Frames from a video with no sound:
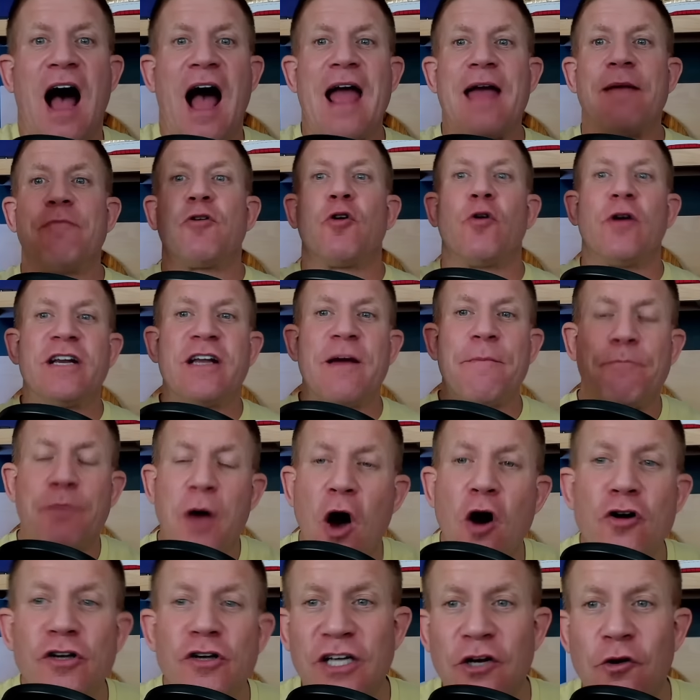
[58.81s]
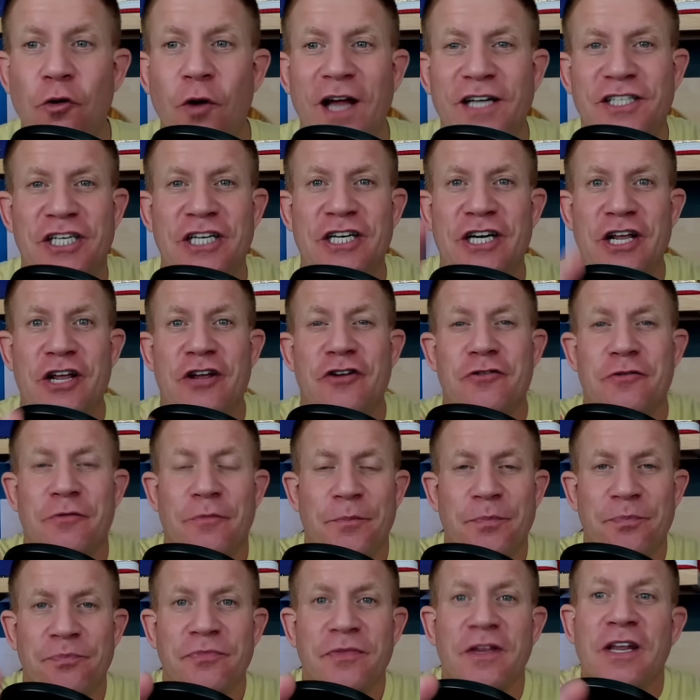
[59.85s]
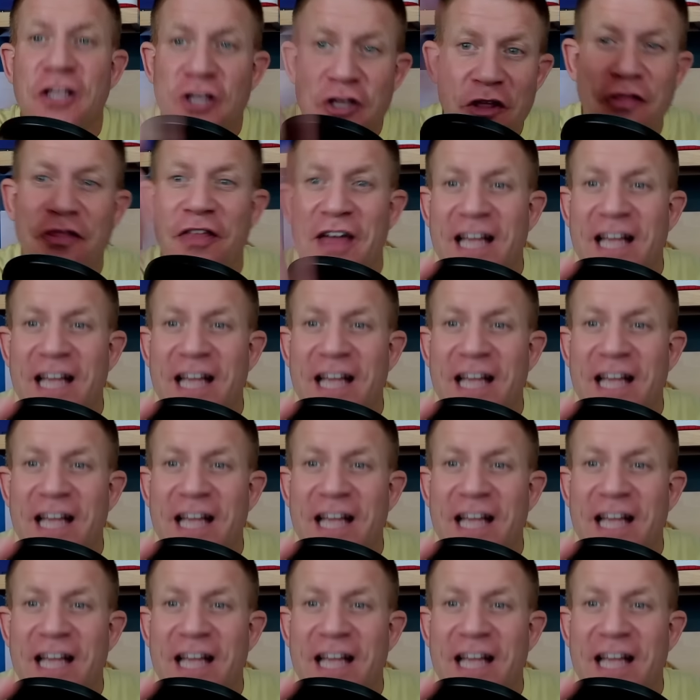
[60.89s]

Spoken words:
am going to pose a question to you. You think